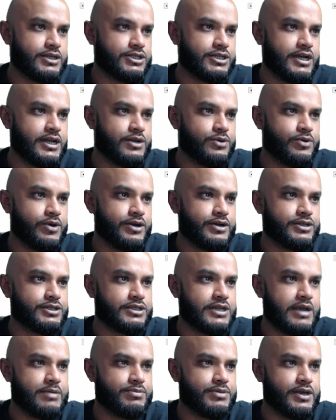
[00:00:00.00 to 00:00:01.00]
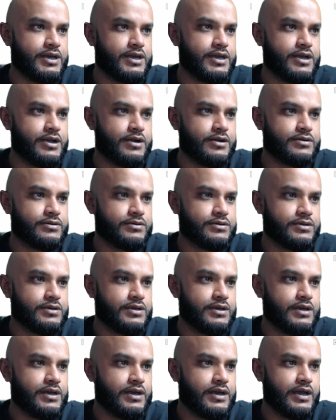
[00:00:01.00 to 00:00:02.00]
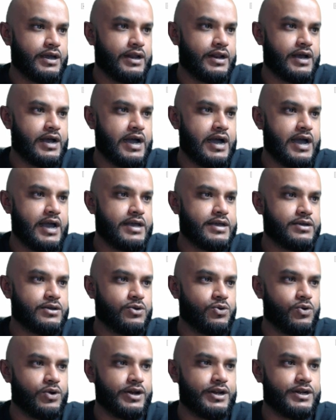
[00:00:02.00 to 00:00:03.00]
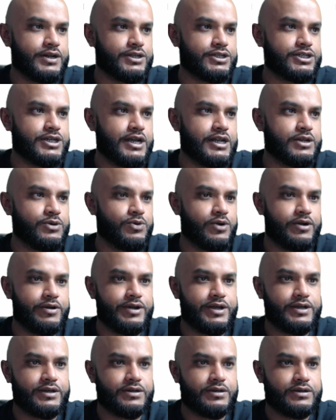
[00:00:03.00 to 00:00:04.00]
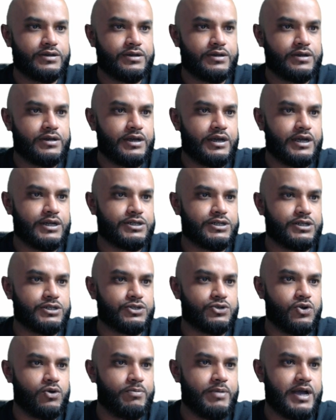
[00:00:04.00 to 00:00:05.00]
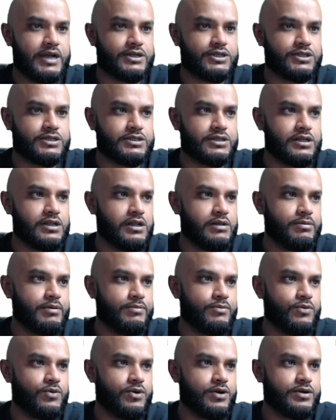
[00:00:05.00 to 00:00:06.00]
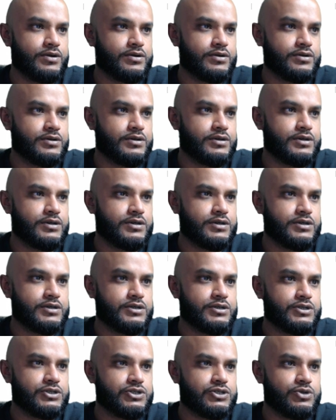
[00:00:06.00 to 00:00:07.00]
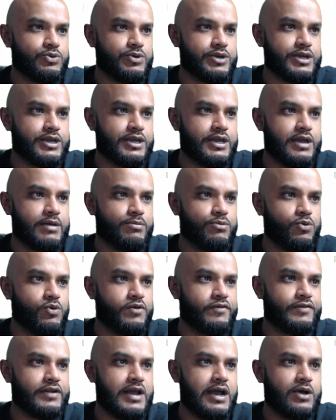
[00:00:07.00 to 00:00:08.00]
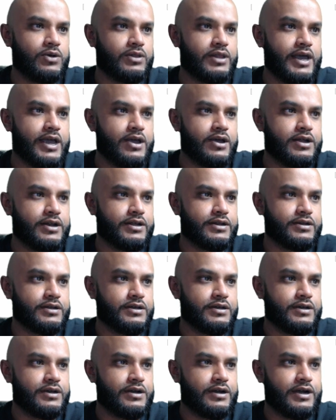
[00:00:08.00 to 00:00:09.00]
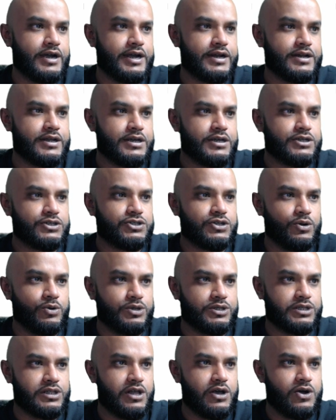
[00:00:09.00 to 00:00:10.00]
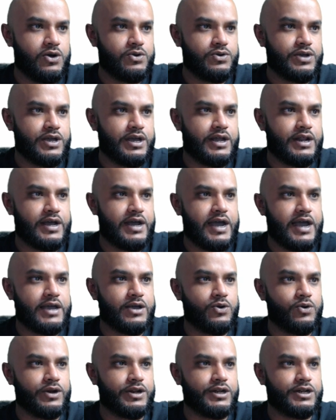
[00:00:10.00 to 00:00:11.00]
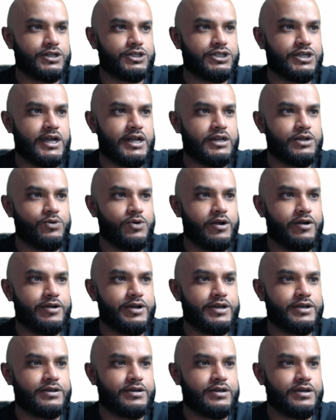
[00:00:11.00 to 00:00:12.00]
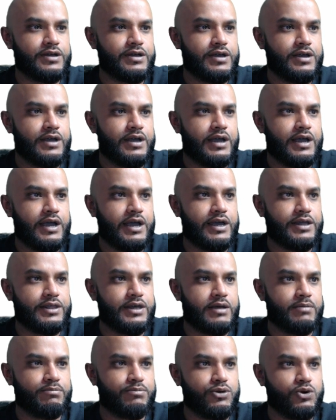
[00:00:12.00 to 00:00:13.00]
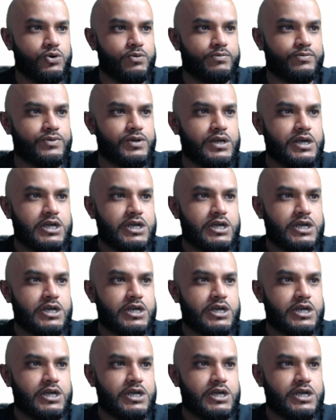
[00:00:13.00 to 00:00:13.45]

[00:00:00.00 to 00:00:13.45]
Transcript: January, same thing here. Hit a high going into January. Actually, let's go back just a little bit more so we can get more of an outlay on it. All right, so it was low, hit a high going into January, and then boom.